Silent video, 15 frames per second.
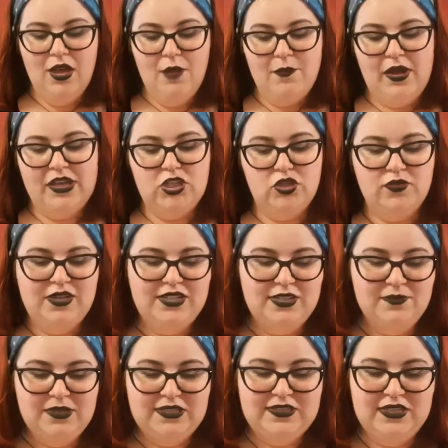But I treated
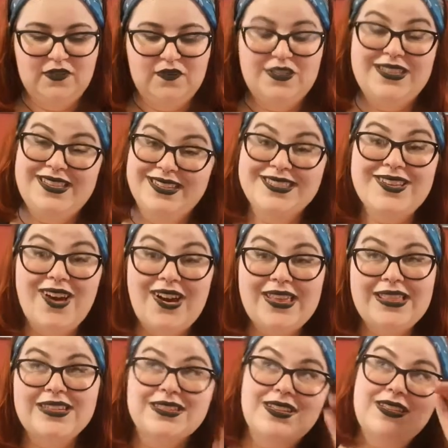myself to this guy.
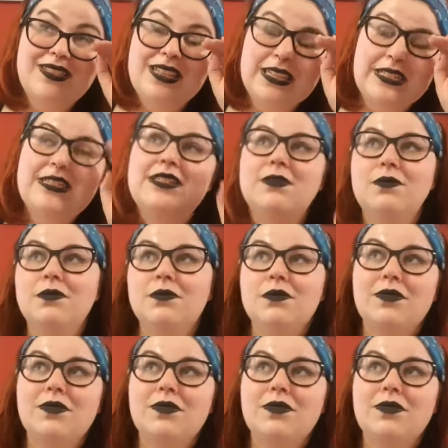This isn't